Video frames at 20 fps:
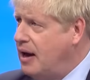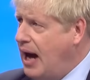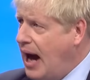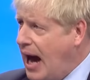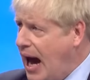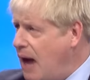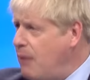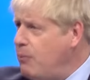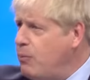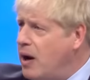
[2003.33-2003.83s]

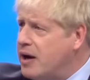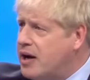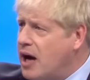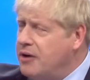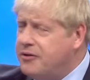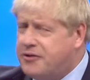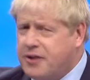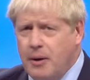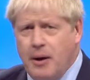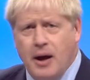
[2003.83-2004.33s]
And we're going
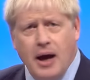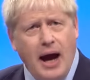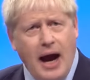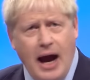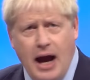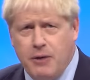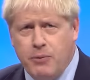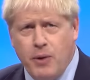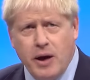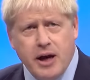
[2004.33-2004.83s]
to,
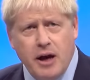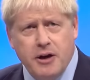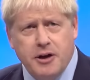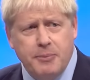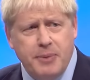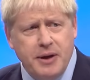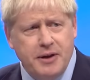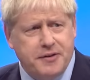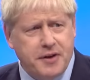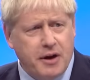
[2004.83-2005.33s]
and we're going to
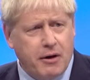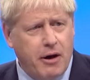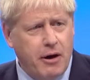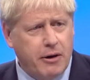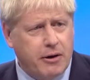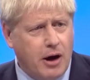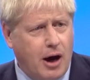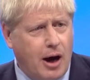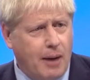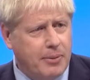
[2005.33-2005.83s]
be zero
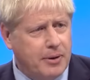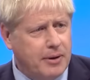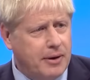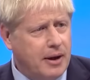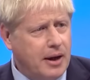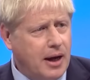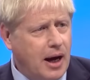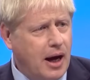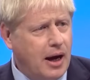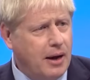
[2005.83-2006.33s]
carbon,
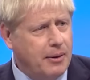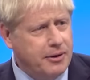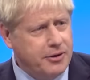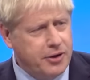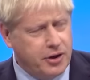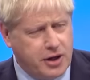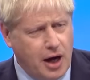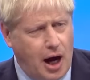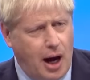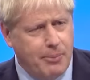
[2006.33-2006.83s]
uh,
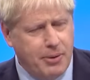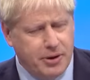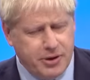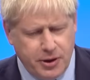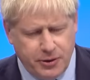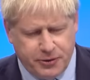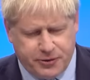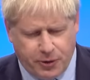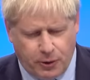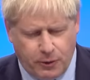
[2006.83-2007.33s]
carbon
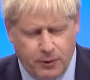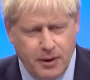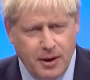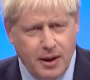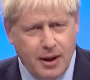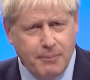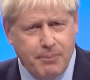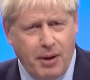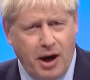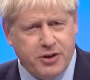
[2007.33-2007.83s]
neutral
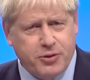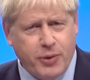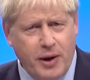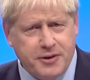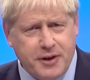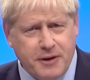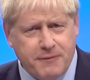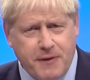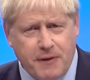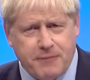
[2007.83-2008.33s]
by
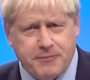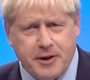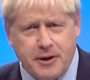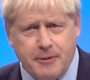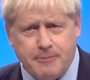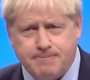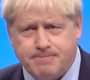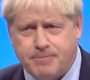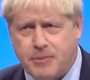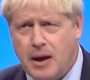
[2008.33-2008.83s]
twenty fifty.
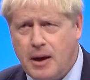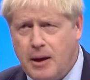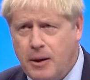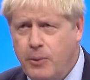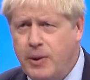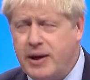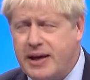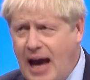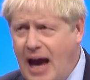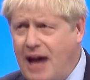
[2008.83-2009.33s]

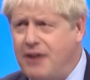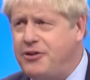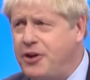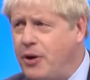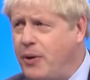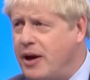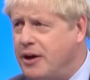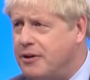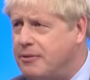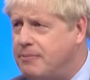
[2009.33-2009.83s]
We can do it.